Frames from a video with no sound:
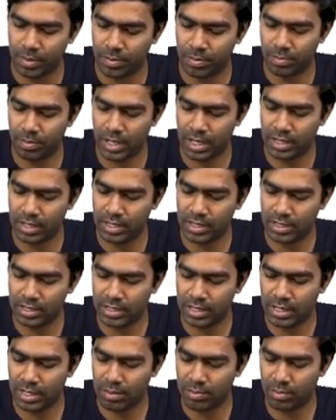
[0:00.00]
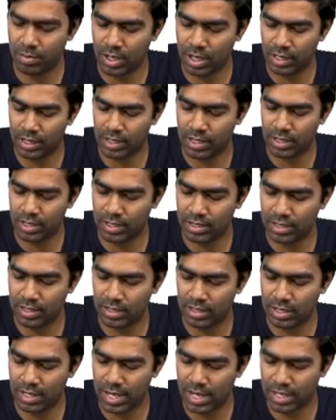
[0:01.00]
but the serum prolactin is
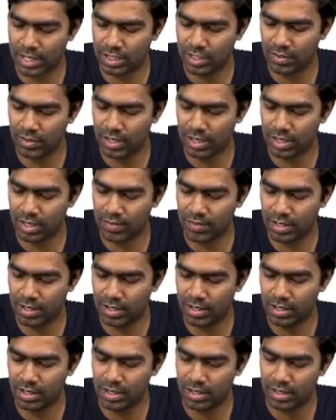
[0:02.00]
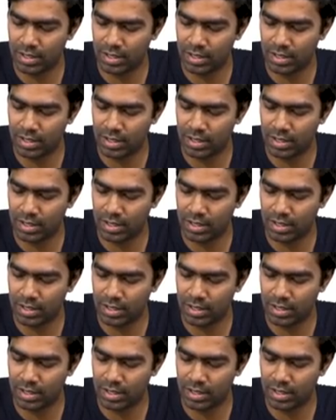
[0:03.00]
actually elevated.